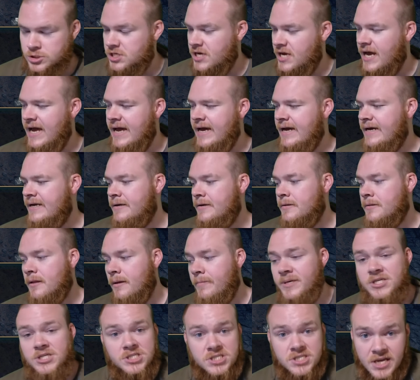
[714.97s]
And let me
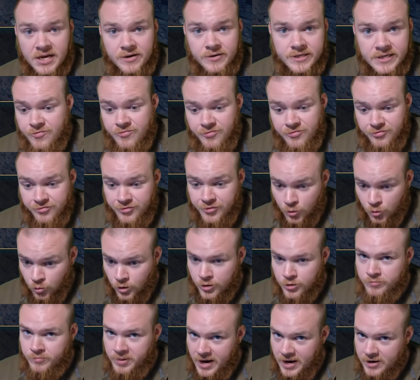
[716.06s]
just tell you, the rune
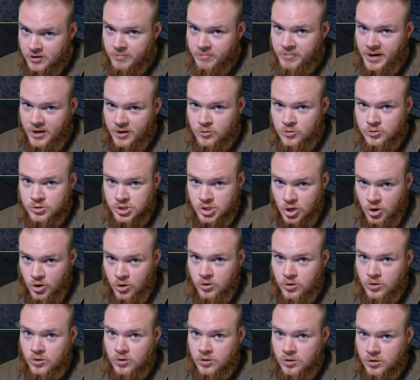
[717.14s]
powder barrels
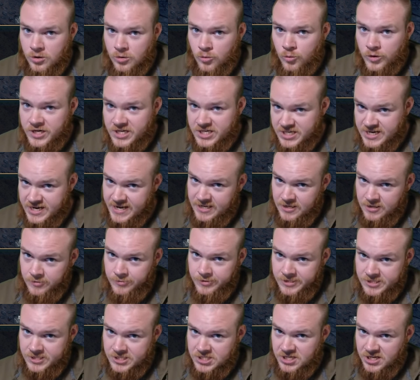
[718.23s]
are
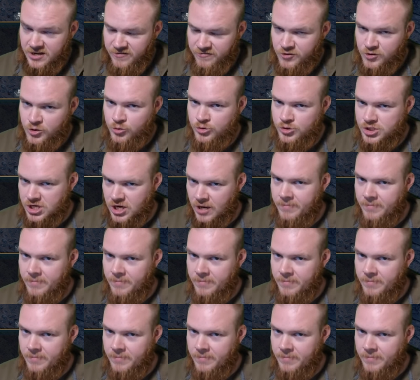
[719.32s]
ridiculous. If you summon